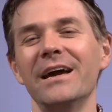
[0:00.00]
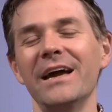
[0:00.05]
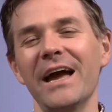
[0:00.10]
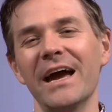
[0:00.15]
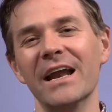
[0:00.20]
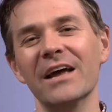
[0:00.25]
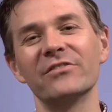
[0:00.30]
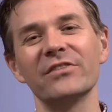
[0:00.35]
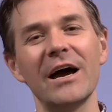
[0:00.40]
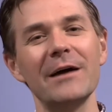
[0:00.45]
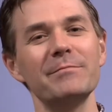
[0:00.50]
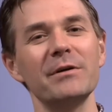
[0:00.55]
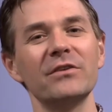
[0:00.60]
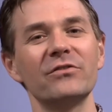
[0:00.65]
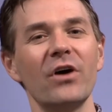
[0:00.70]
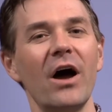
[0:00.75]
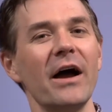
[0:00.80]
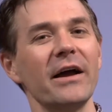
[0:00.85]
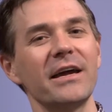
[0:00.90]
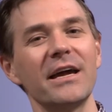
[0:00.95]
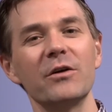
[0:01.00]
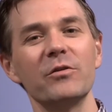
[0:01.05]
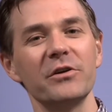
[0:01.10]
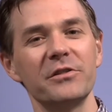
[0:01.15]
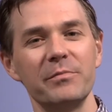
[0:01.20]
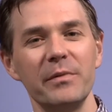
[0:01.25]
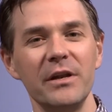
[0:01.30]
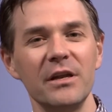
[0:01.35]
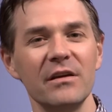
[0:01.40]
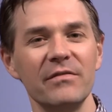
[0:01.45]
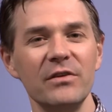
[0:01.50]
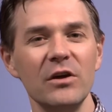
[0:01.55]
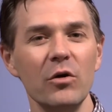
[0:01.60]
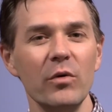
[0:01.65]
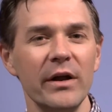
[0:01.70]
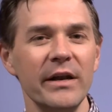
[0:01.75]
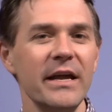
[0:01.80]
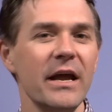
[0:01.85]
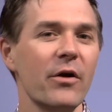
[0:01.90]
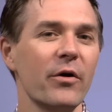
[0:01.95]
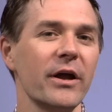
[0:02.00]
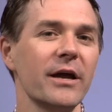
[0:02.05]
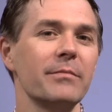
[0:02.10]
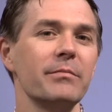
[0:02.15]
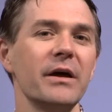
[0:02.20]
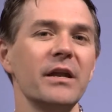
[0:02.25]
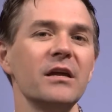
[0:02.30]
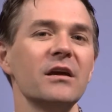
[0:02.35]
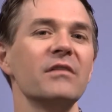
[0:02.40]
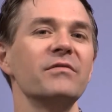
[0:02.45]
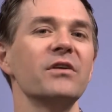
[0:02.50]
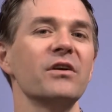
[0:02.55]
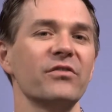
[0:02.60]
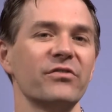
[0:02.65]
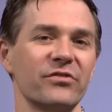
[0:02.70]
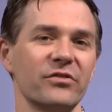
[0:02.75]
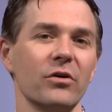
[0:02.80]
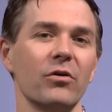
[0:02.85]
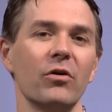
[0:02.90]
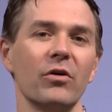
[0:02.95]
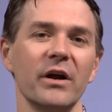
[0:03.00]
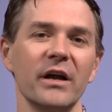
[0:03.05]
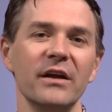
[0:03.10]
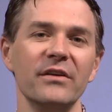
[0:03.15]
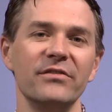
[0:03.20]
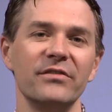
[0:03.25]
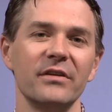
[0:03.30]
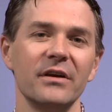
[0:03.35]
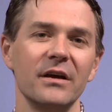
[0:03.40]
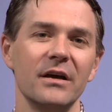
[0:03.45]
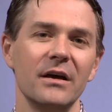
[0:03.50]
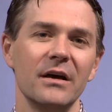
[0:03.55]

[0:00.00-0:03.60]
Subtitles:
And as I've been talking with many of you and hearing many of your stories,